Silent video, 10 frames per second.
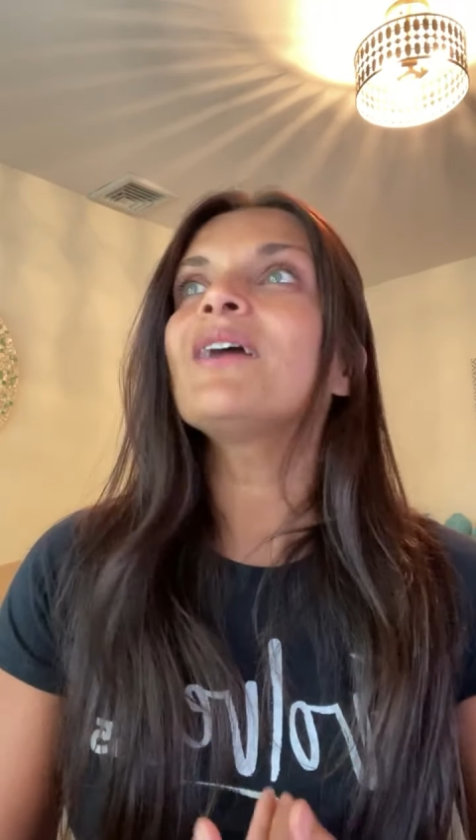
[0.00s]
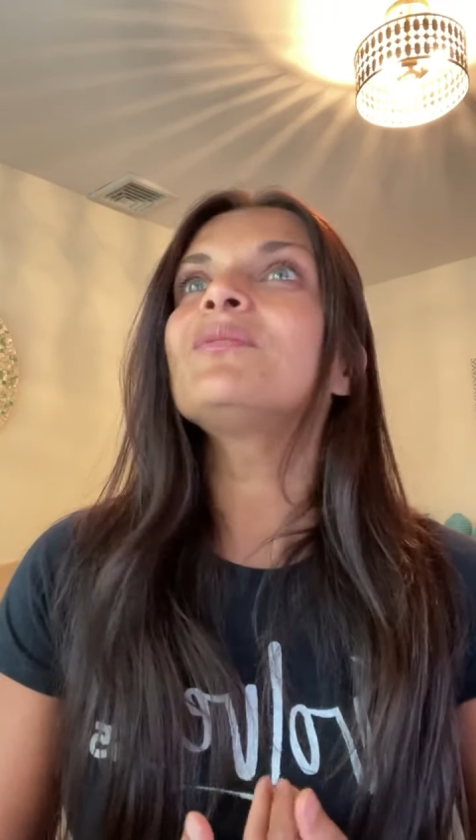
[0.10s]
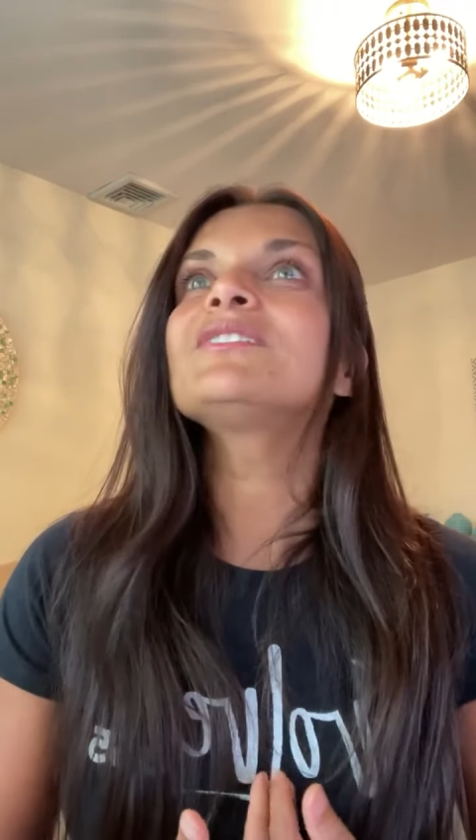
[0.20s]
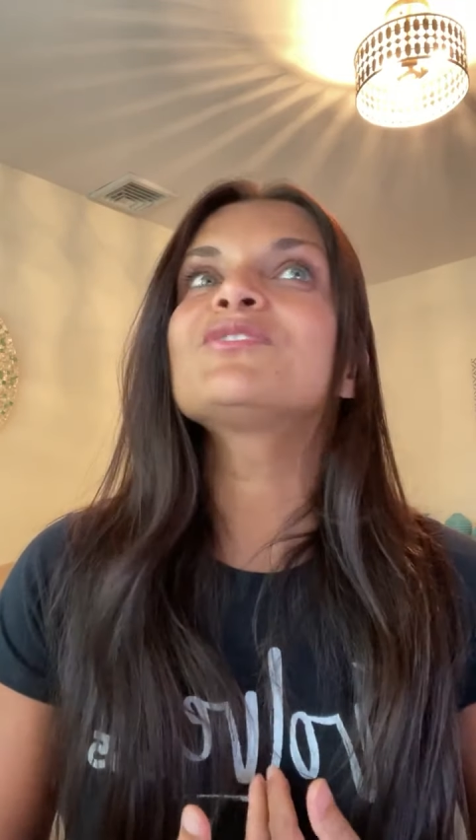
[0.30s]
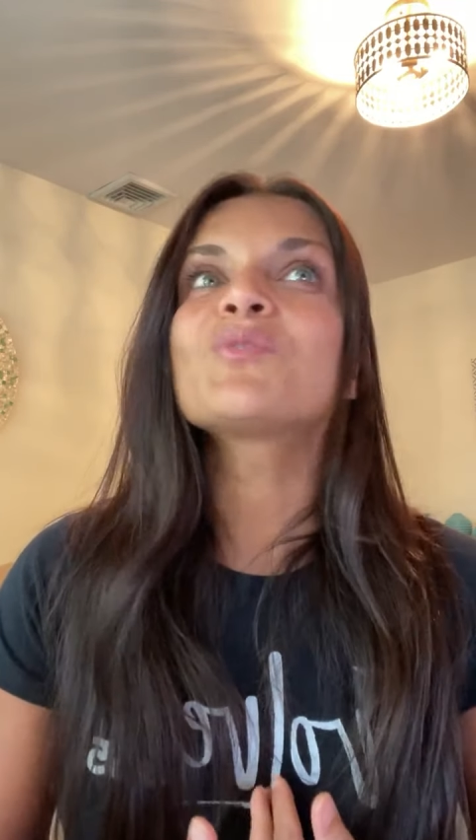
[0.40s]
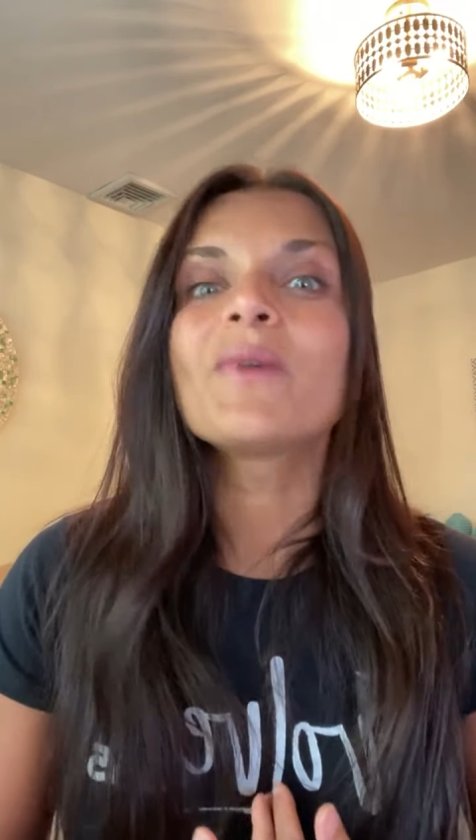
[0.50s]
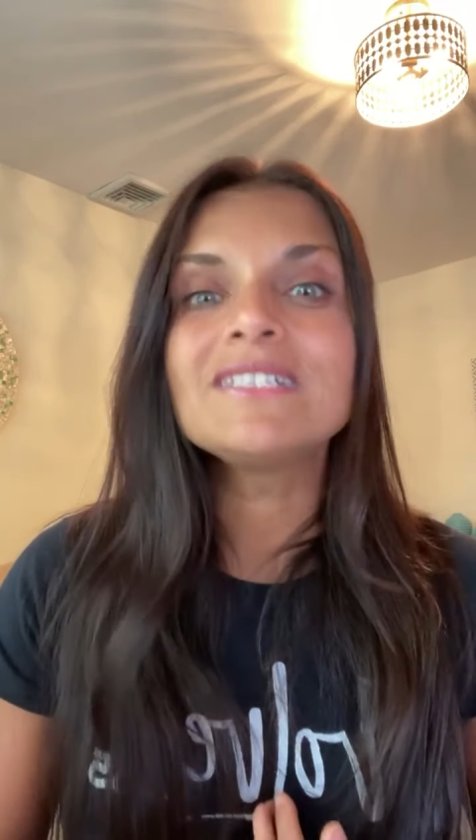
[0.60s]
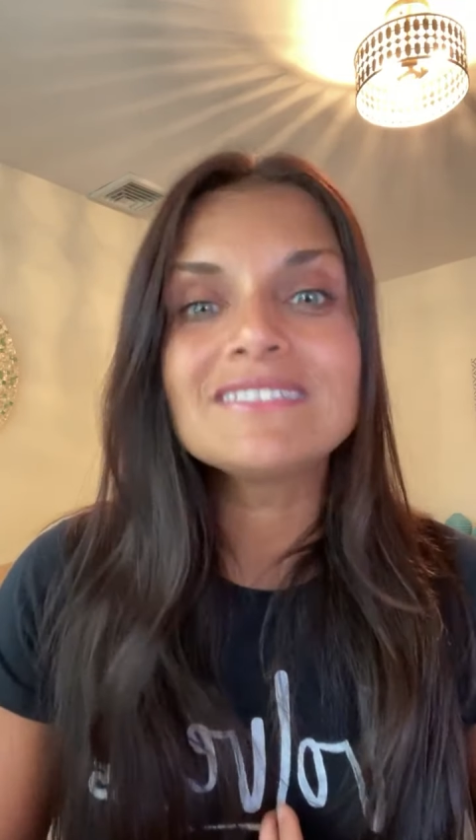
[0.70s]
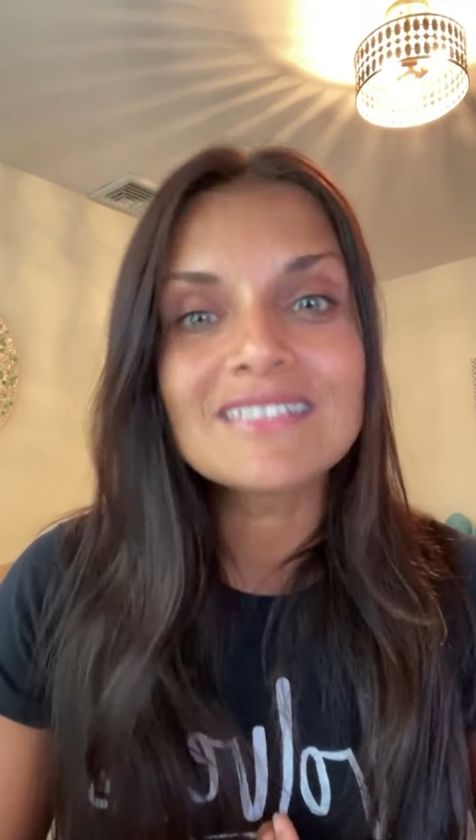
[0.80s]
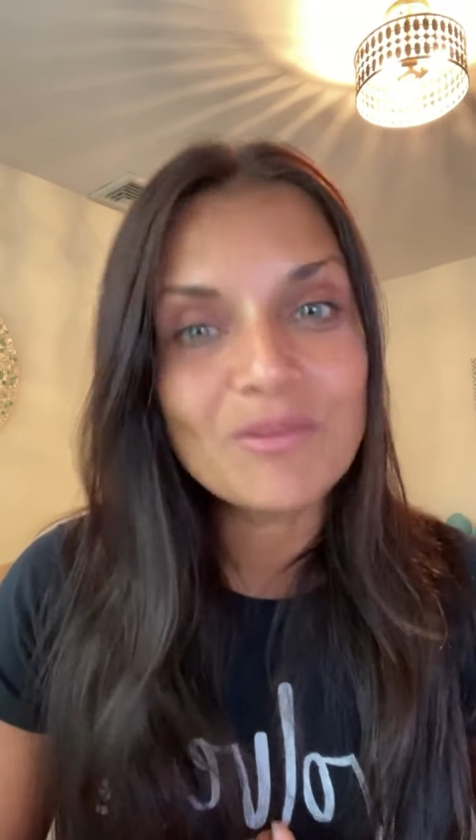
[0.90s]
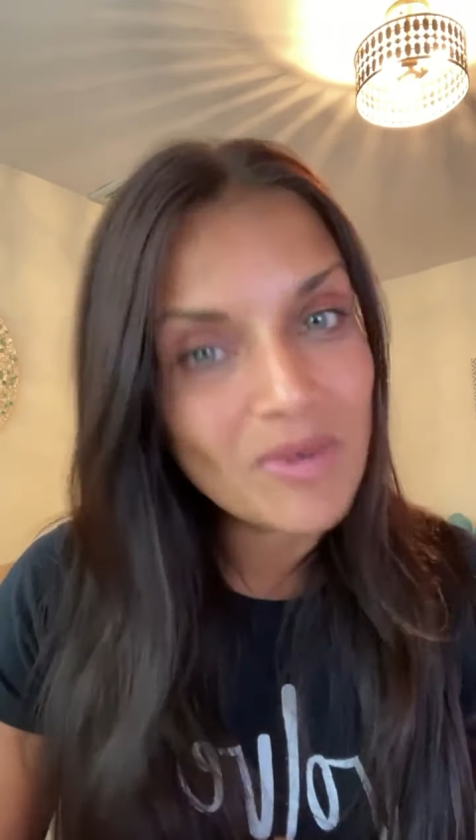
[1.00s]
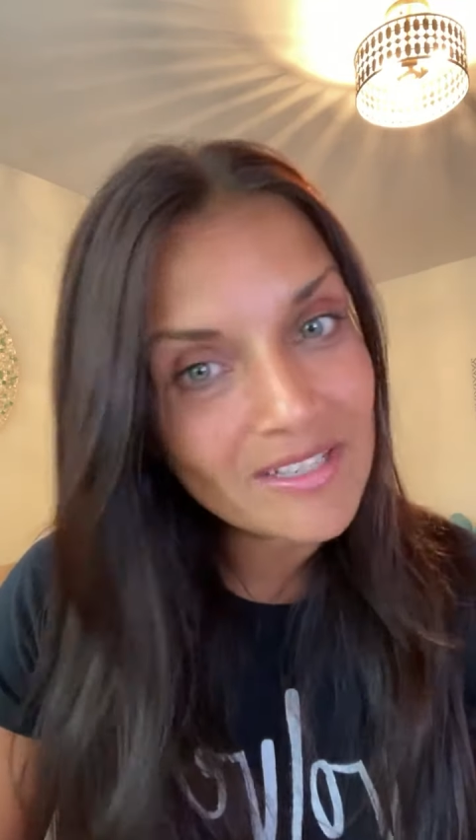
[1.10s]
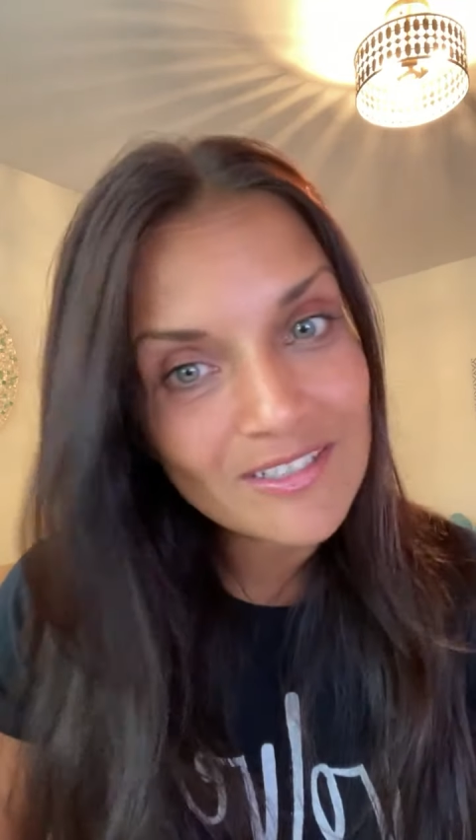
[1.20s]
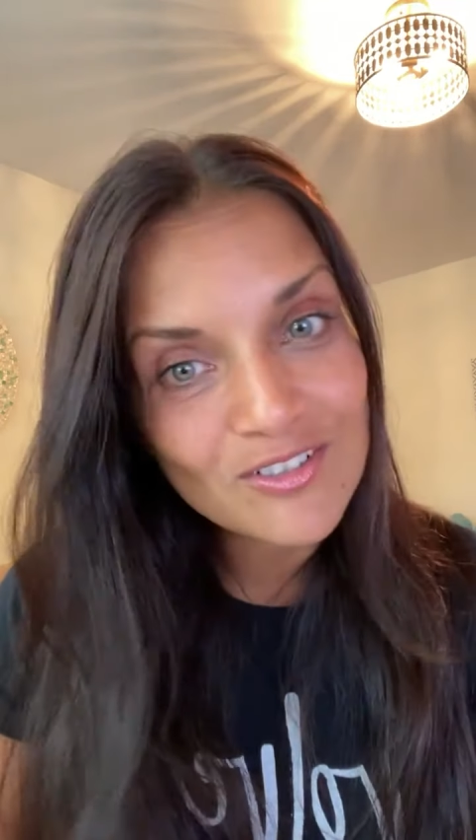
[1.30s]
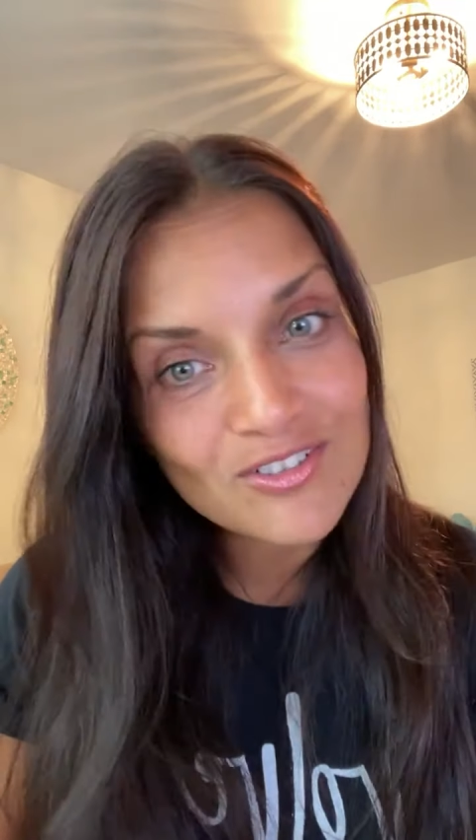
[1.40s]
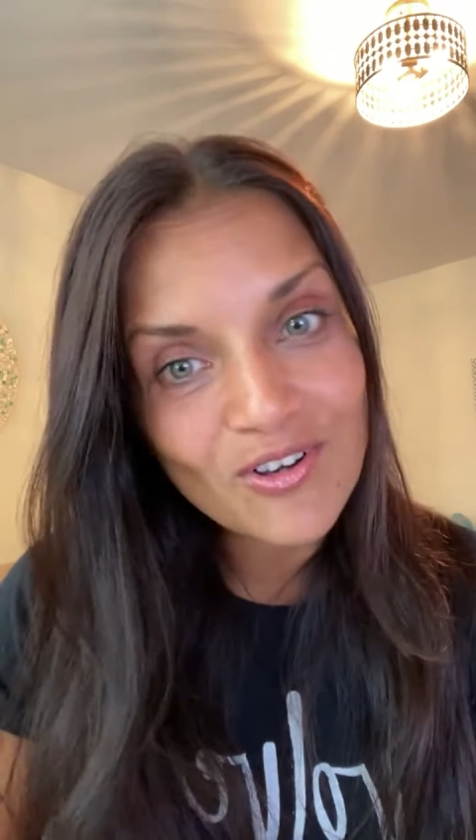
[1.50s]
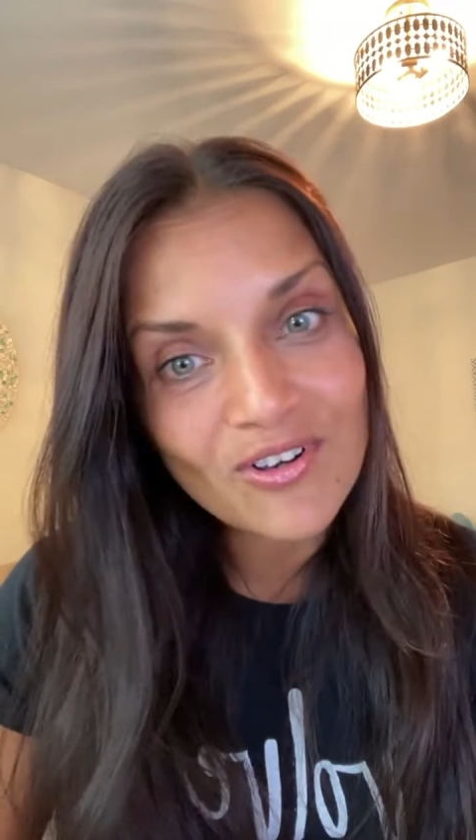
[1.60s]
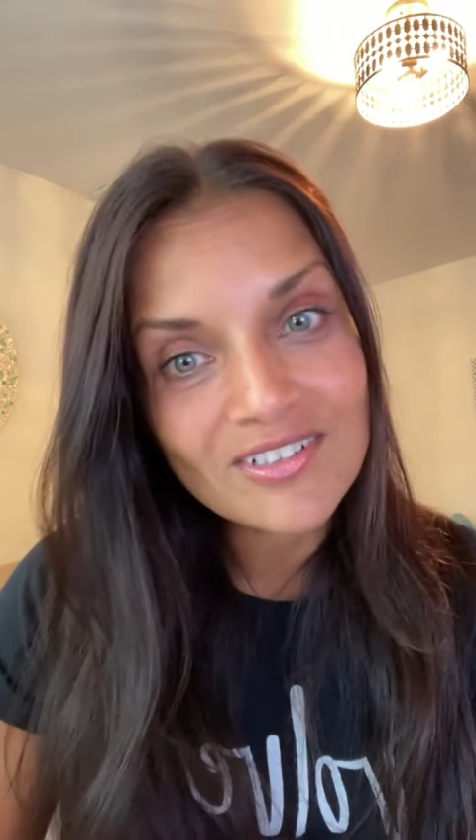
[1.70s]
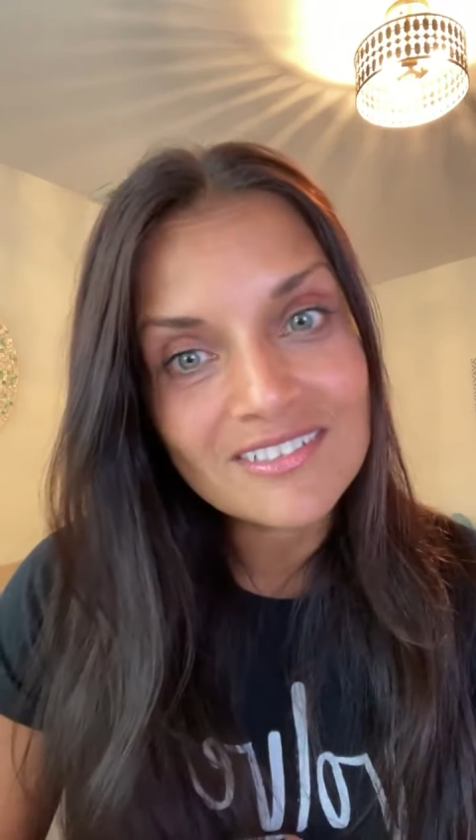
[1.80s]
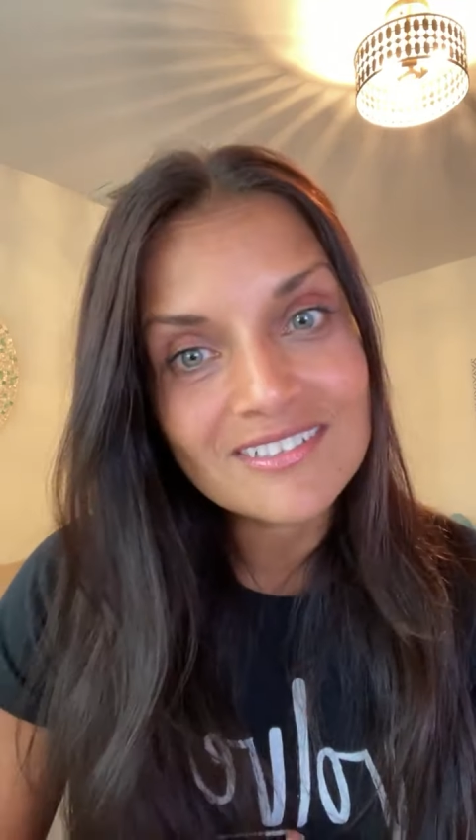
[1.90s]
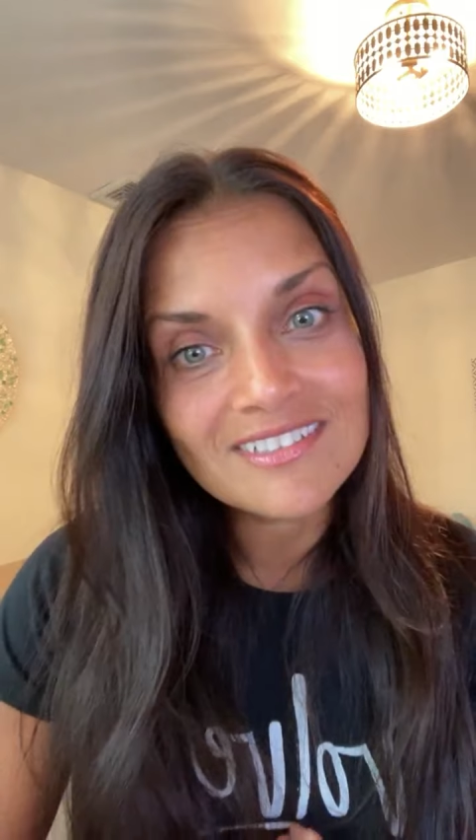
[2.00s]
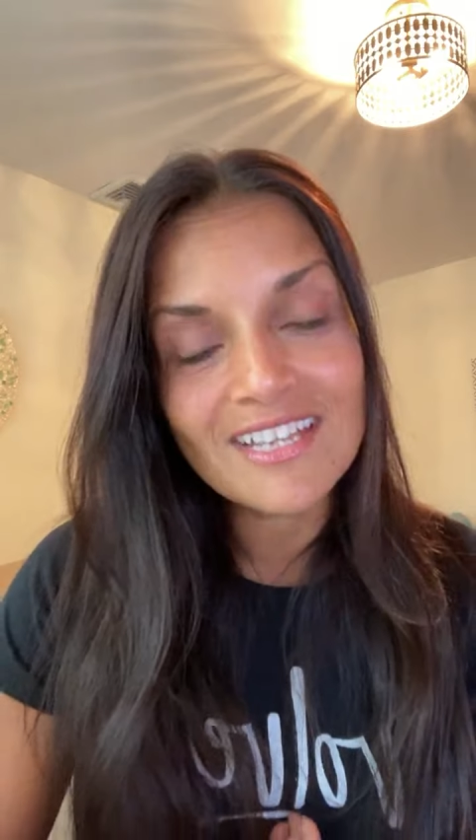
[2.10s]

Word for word: I was 21 years old.